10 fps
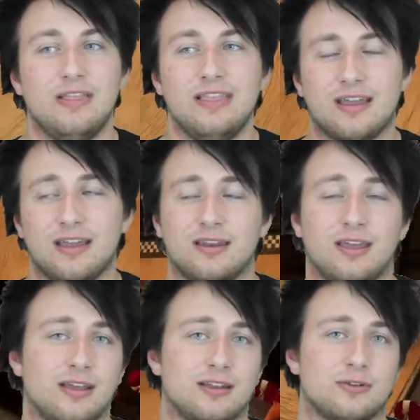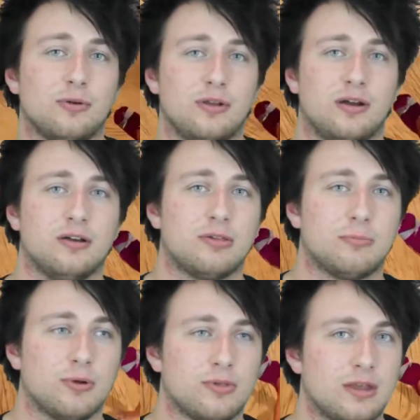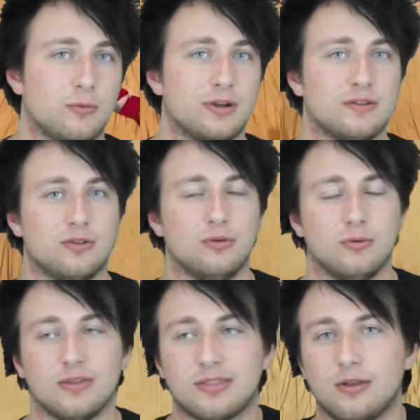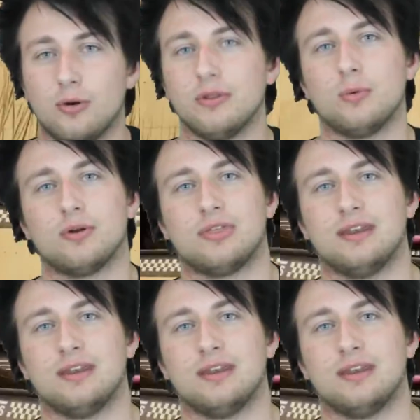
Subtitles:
In the end, Tony Hawk's Pro Skater 1 and 2 is totally worth